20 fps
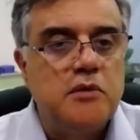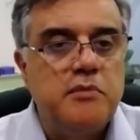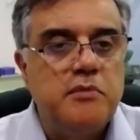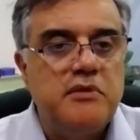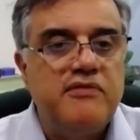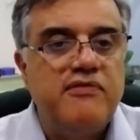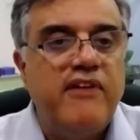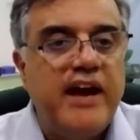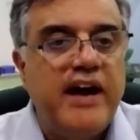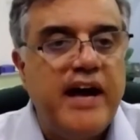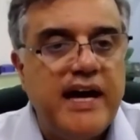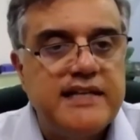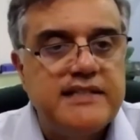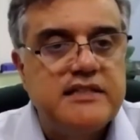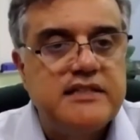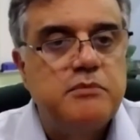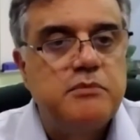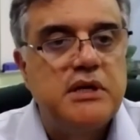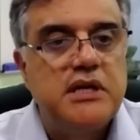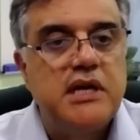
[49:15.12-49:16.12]
can be
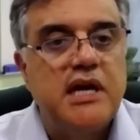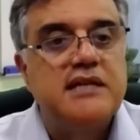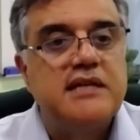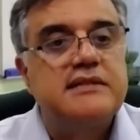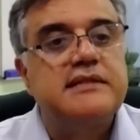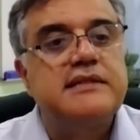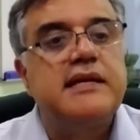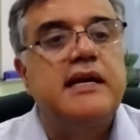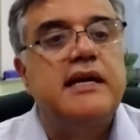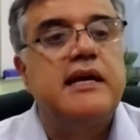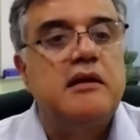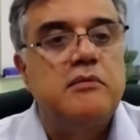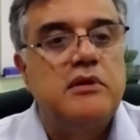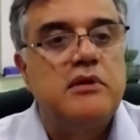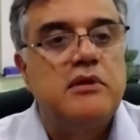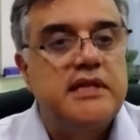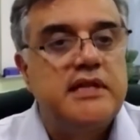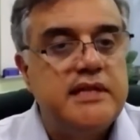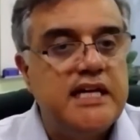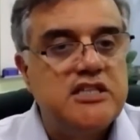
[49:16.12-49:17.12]
fast but not
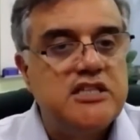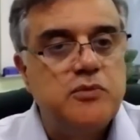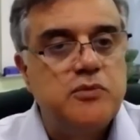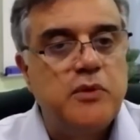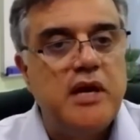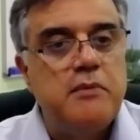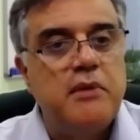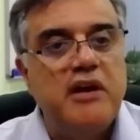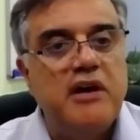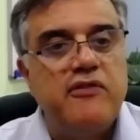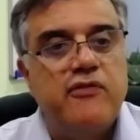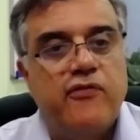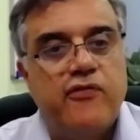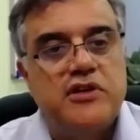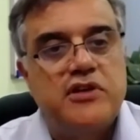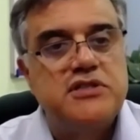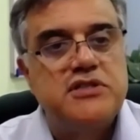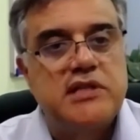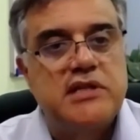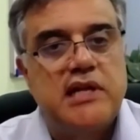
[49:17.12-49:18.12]
scalable. That's why my
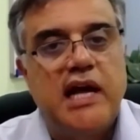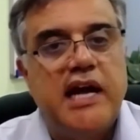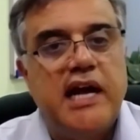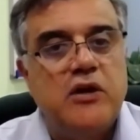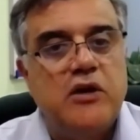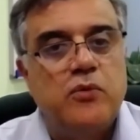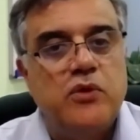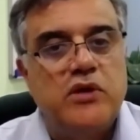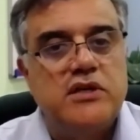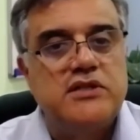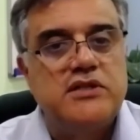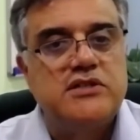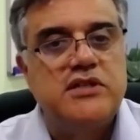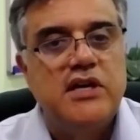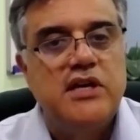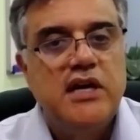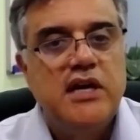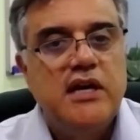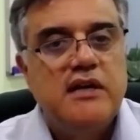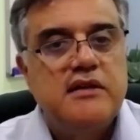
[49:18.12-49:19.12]
first slide was
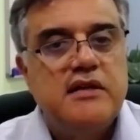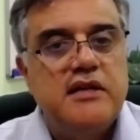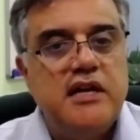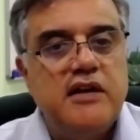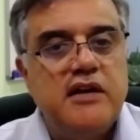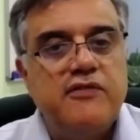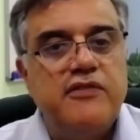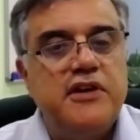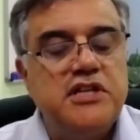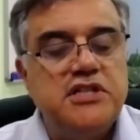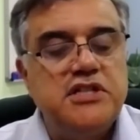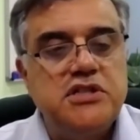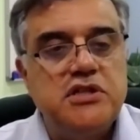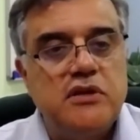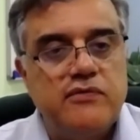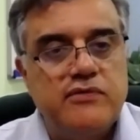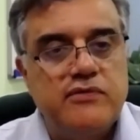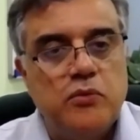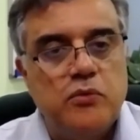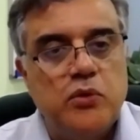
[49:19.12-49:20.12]
the definition
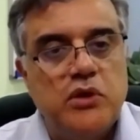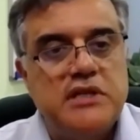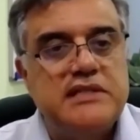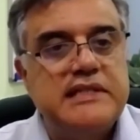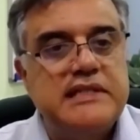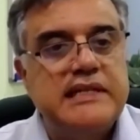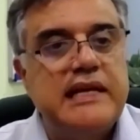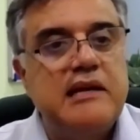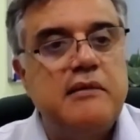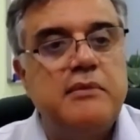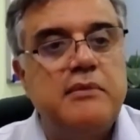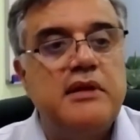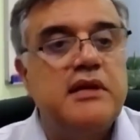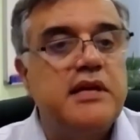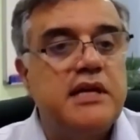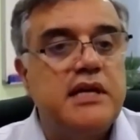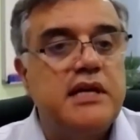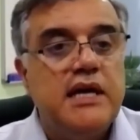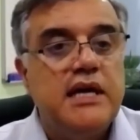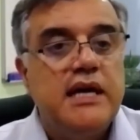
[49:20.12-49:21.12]
of the word
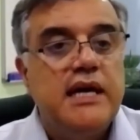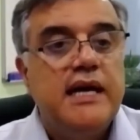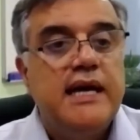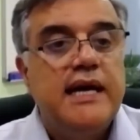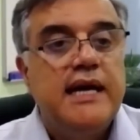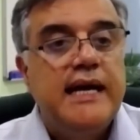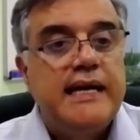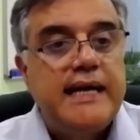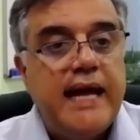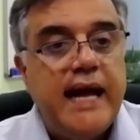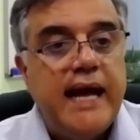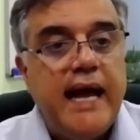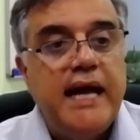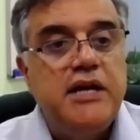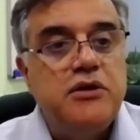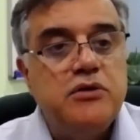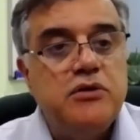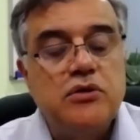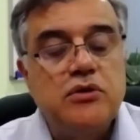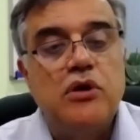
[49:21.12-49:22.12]
scalability. Can
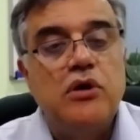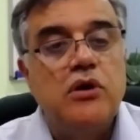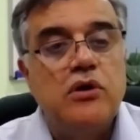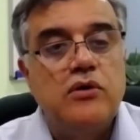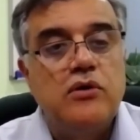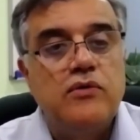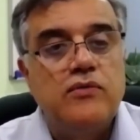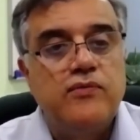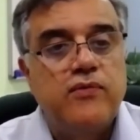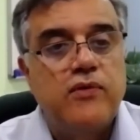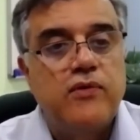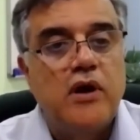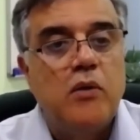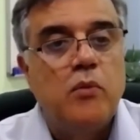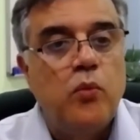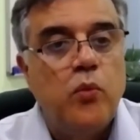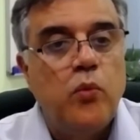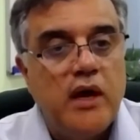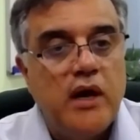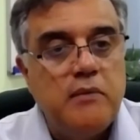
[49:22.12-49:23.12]
you go
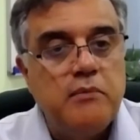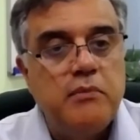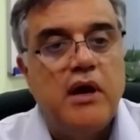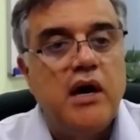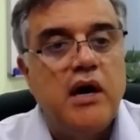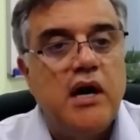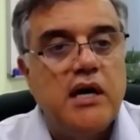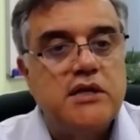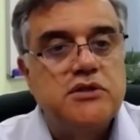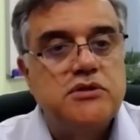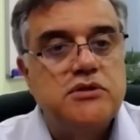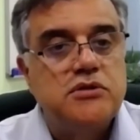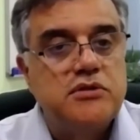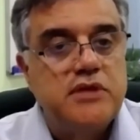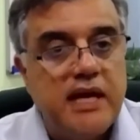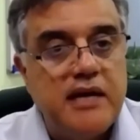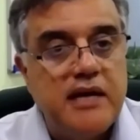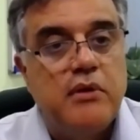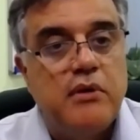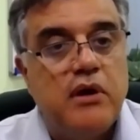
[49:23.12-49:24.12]
from 1 box to
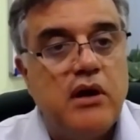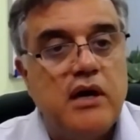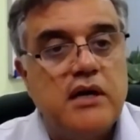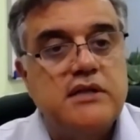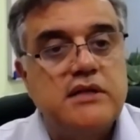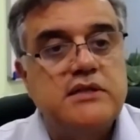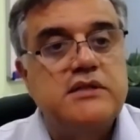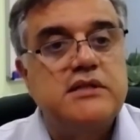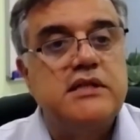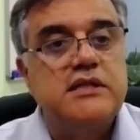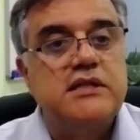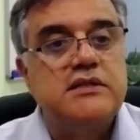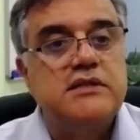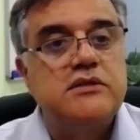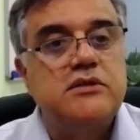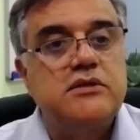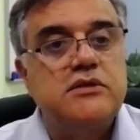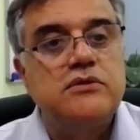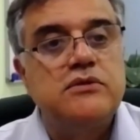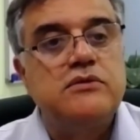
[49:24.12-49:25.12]
10 boxes
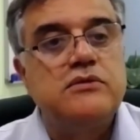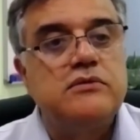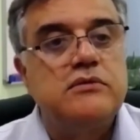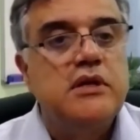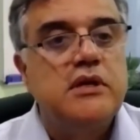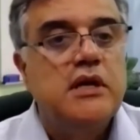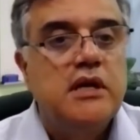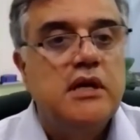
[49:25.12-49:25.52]
to